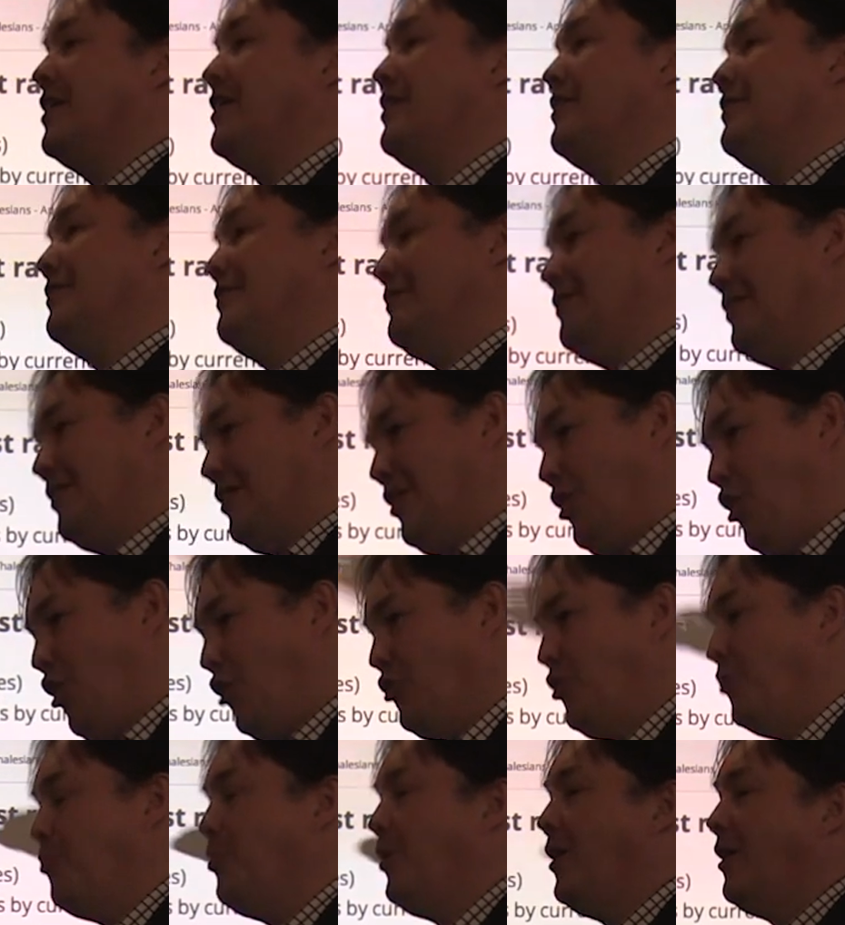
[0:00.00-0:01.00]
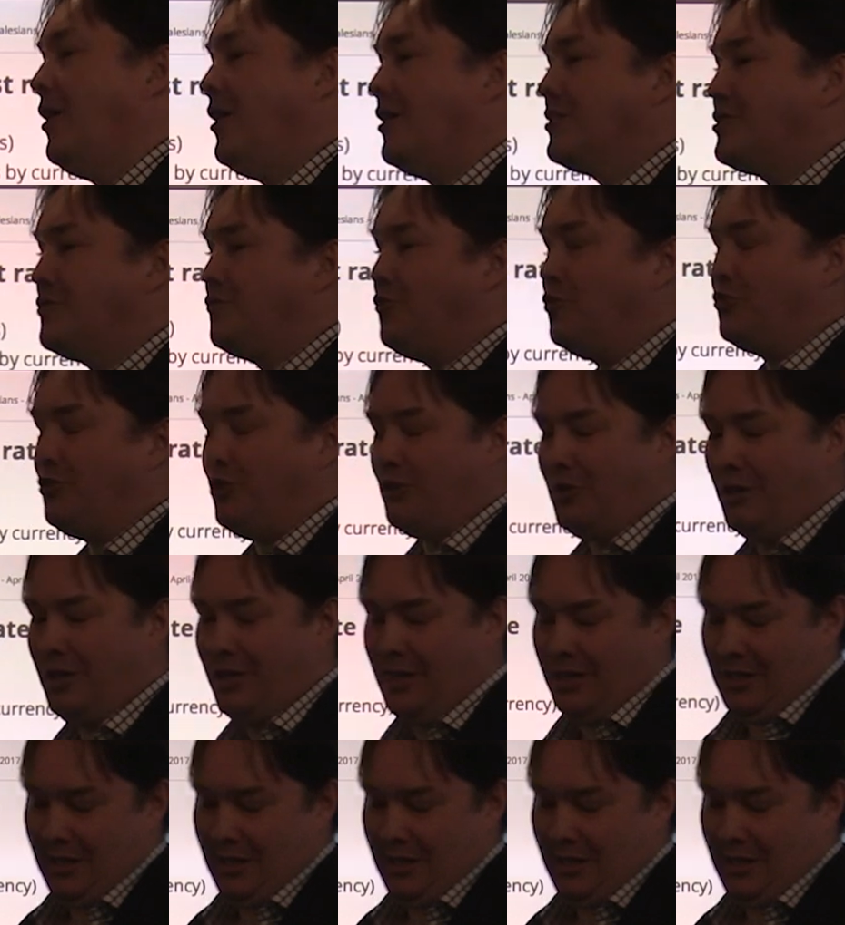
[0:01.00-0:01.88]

and other parts for the